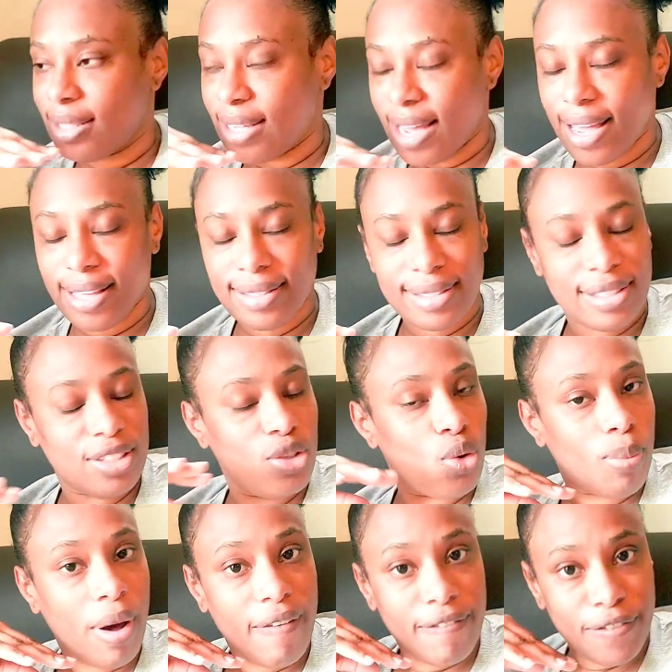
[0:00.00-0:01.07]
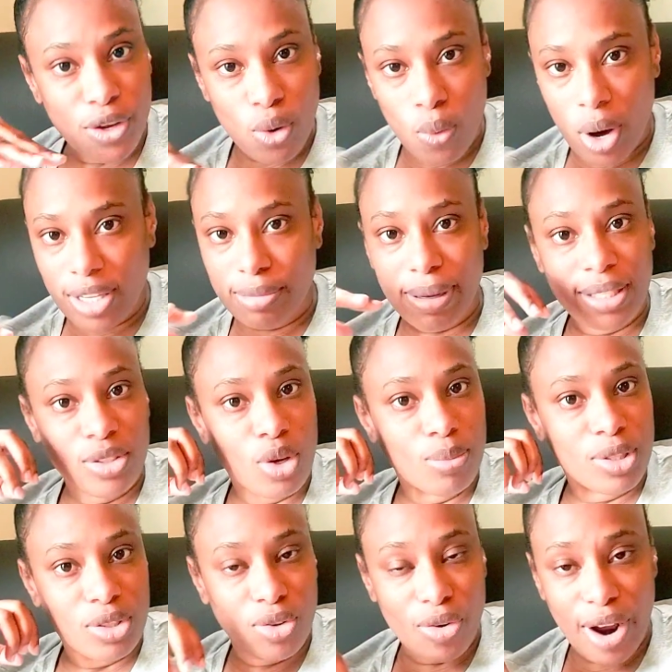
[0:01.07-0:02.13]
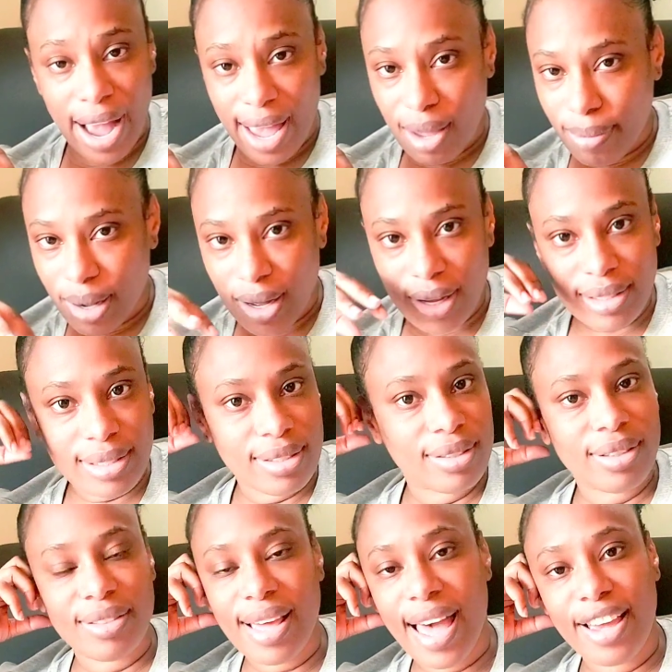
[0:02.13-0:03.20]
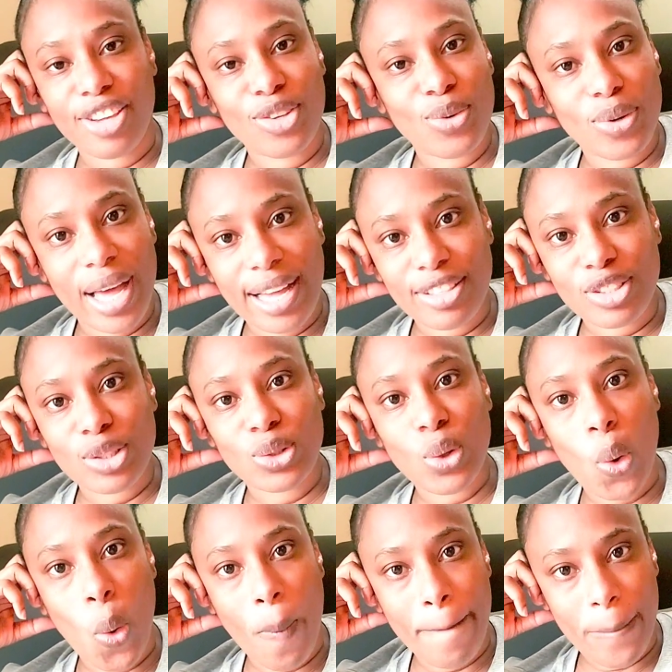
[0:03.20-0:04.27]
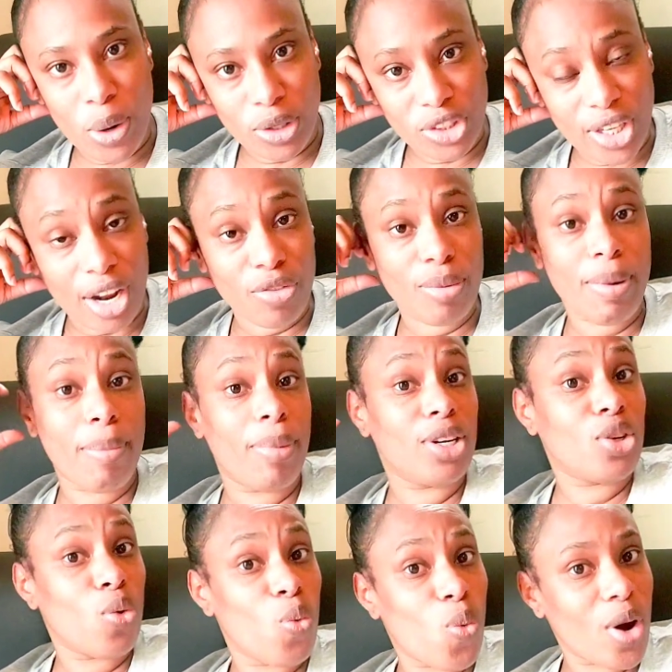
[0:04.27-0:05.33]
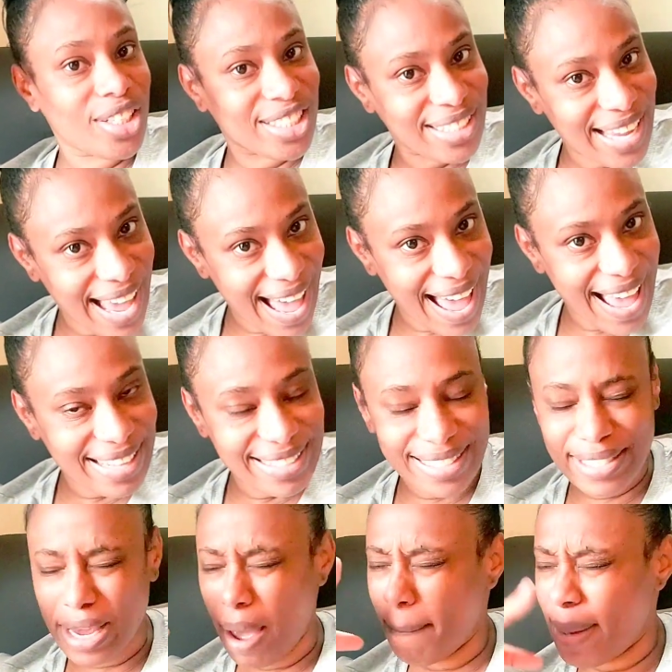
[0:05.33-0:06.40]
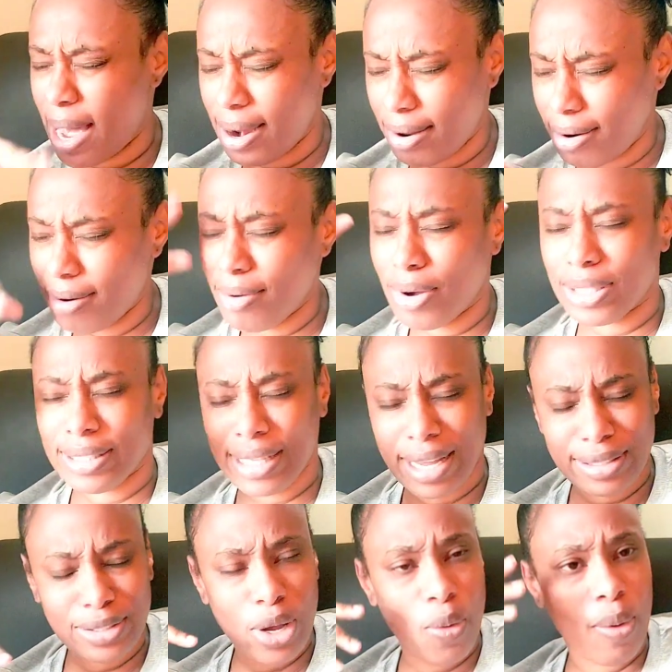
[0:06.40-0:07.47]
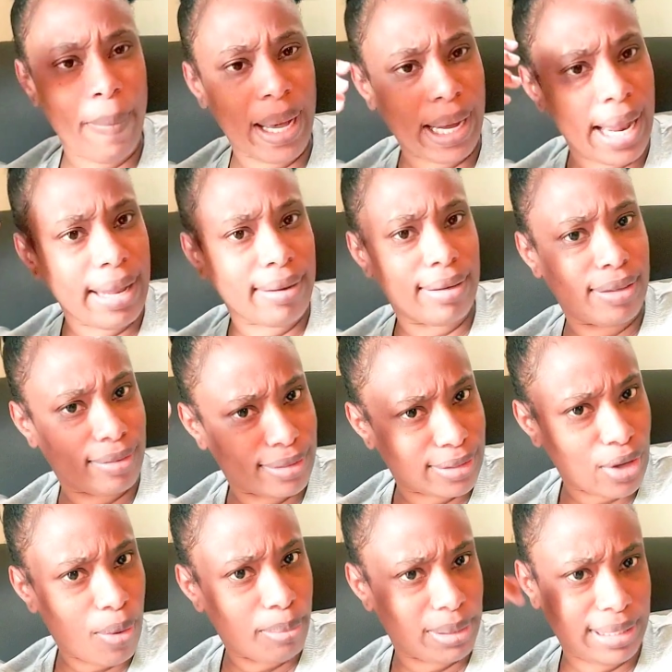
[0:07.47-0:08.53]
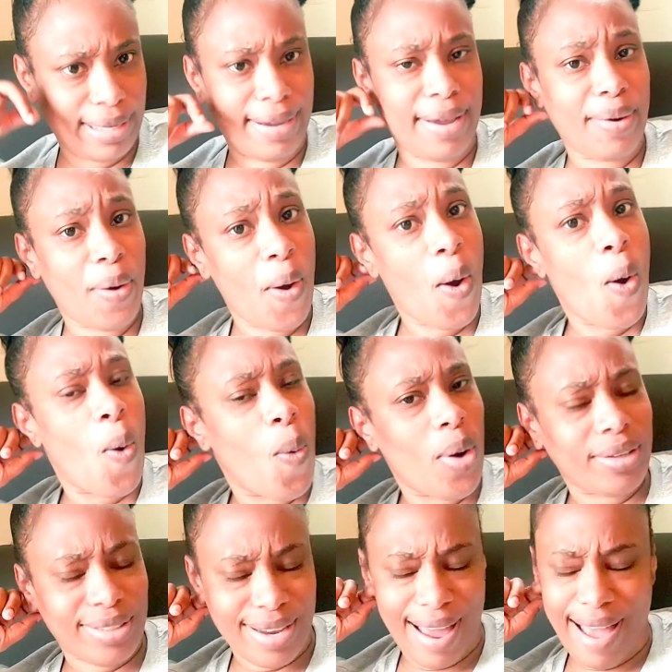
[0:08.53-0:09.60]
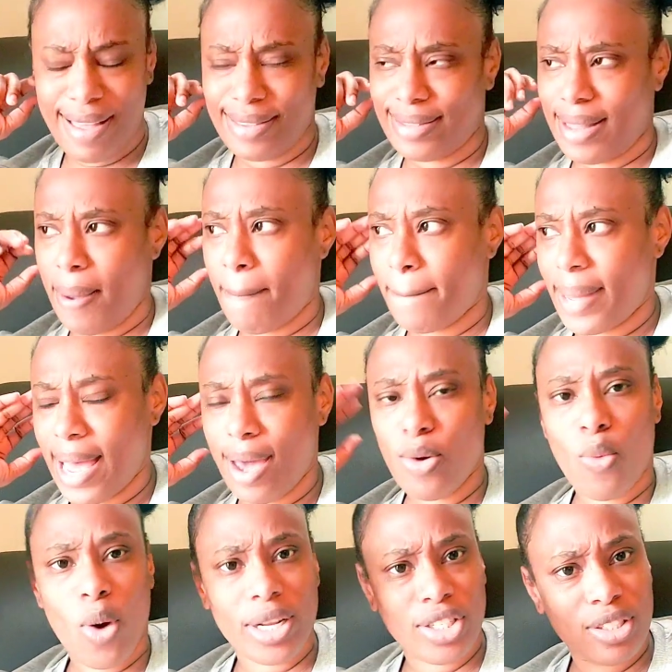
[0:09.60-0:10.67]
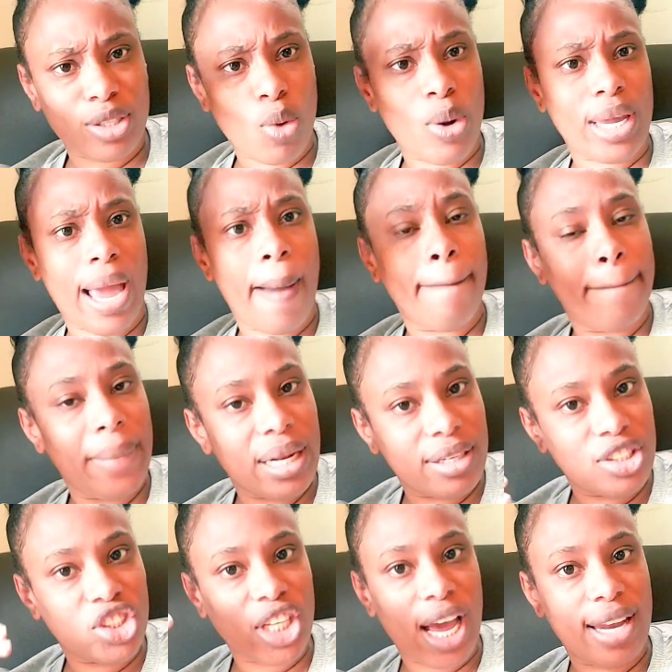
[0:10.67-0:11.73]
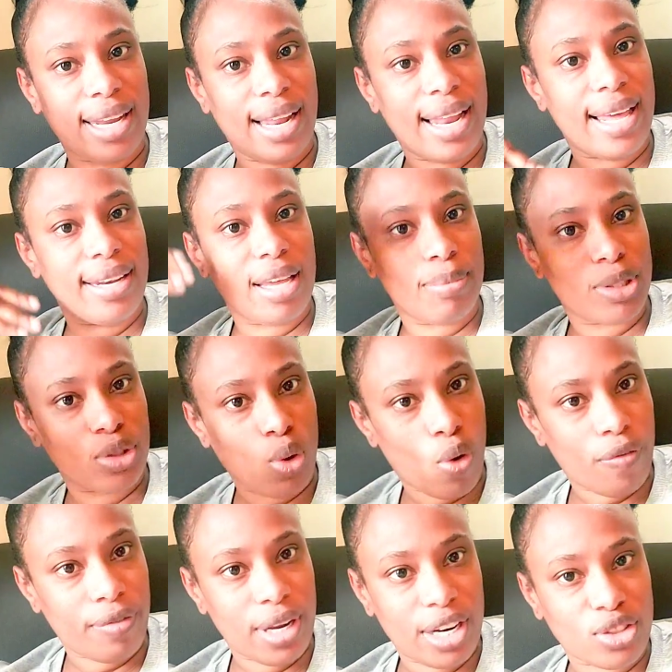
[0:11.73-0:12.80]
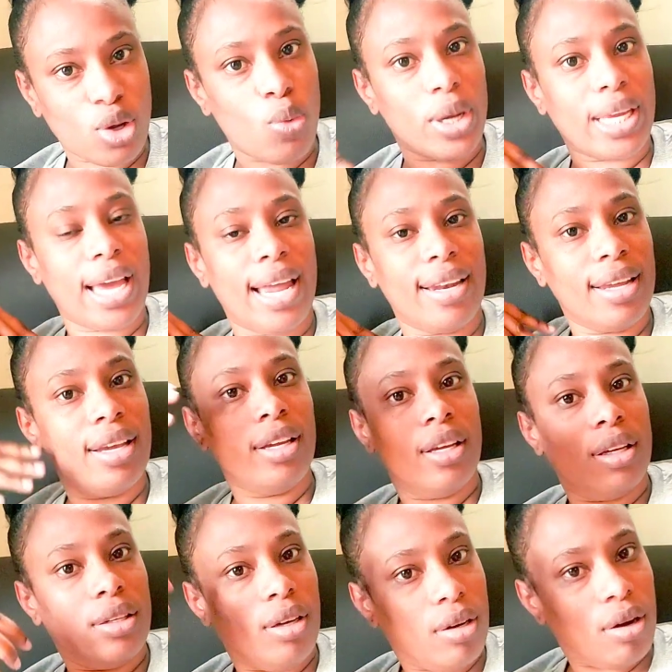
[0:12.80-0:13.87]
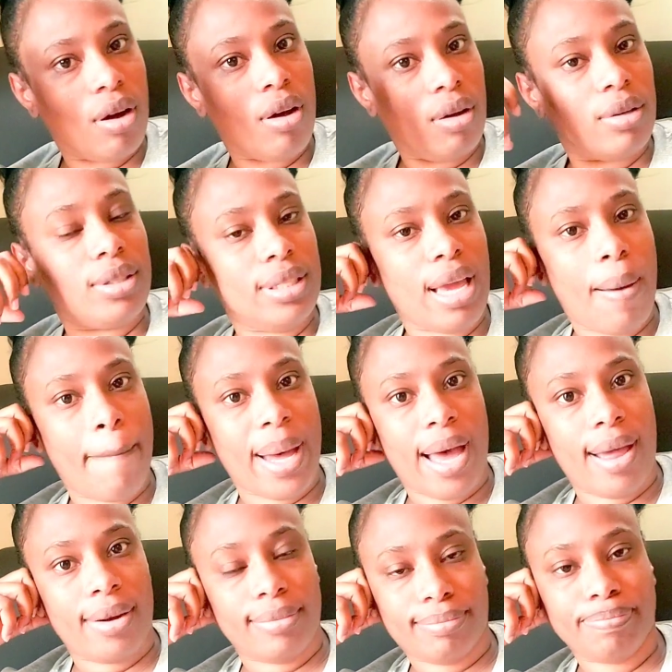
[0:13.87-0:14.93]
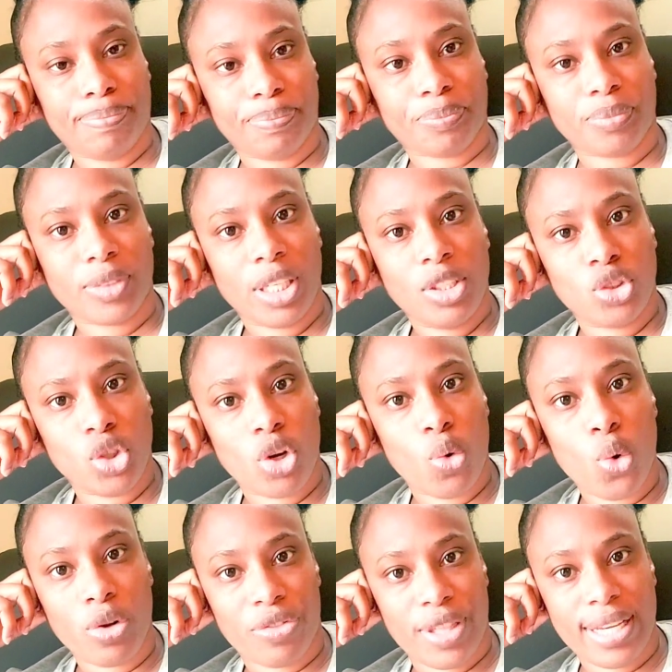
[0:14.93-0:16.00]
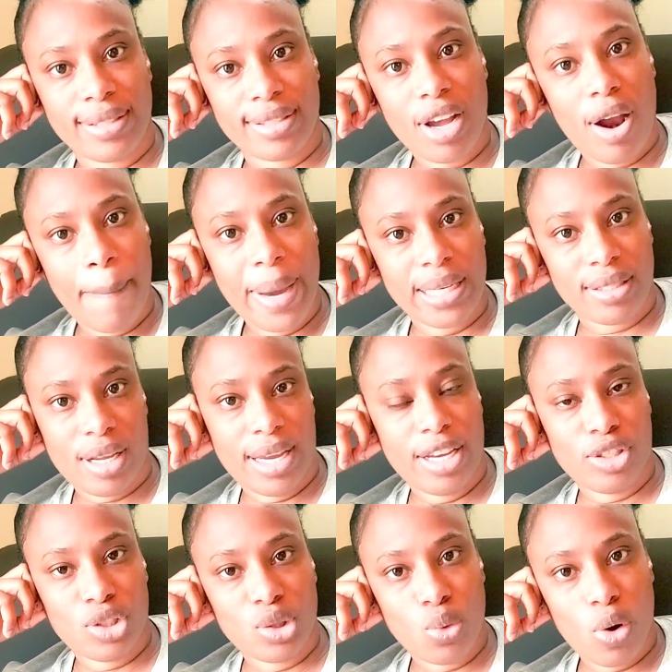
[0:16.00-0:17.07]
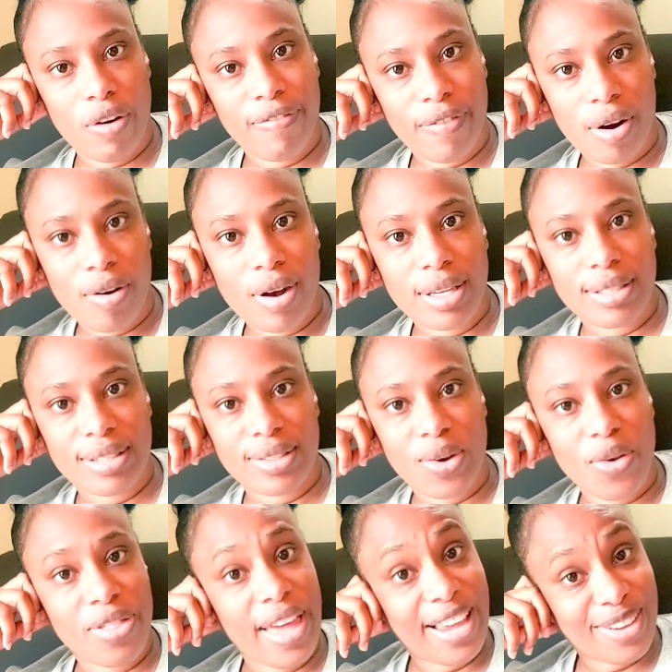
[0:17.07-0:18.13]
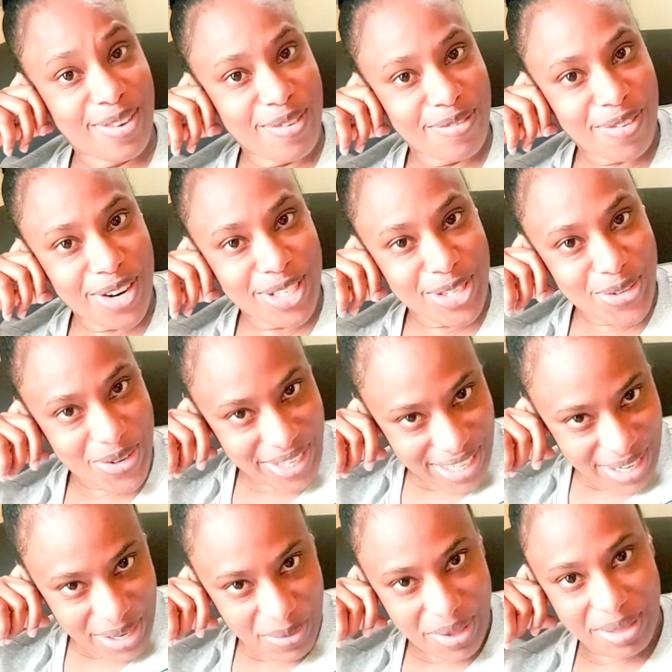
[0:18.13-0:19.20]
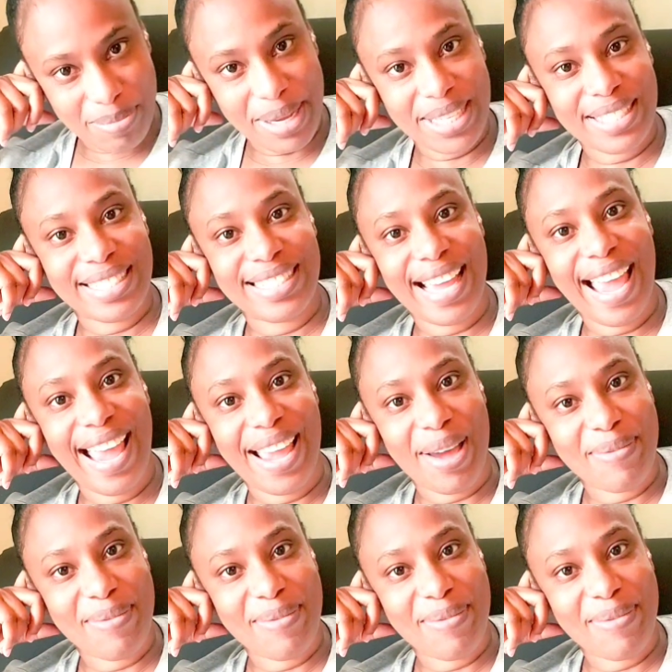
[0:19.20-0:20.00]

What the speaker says: Yes, you, my viewers, my subscribers, thank you guys so much. And remember to watch the ads. Yeah, man, I don't know, see, I saw we make a little something. Watch the ads them, man. Watch it so we can build the channel and them stuff there so we can, you know, yeah, man. So good things are better in store for us. So thank you for tuning in with me today.